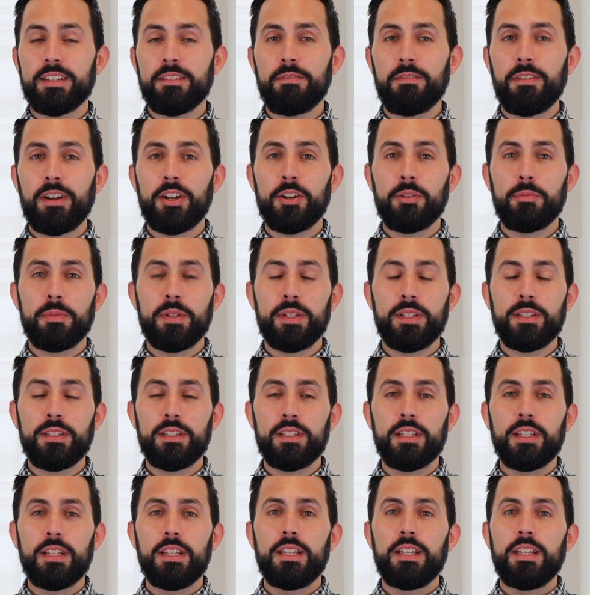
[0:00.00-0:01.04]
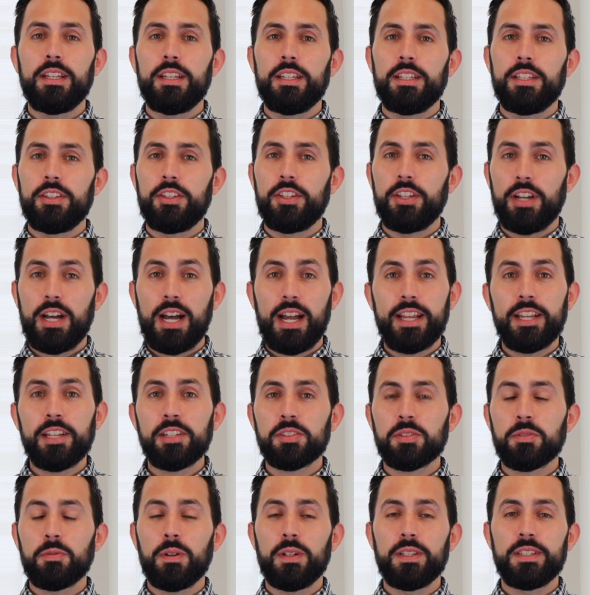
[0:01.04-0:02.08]
environment, the
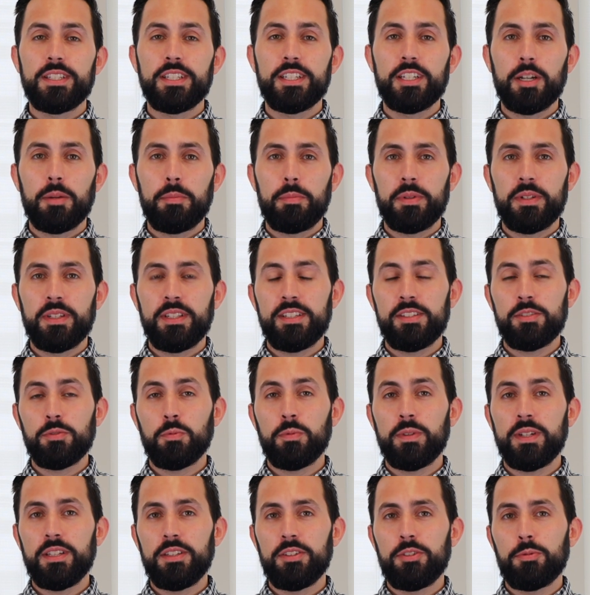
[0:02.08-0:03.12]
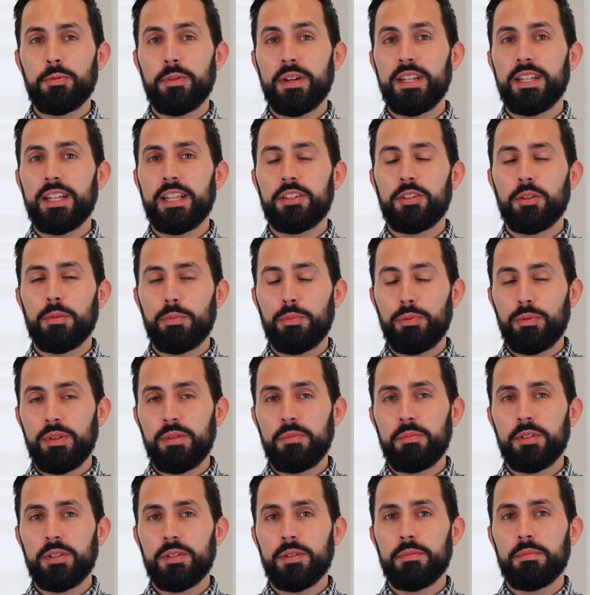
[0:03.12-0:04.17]
highest quality companies will trade at a
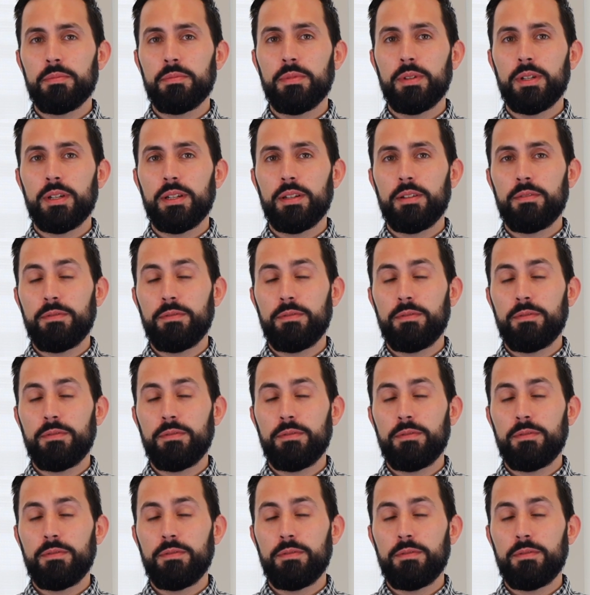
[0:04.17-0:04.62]
premium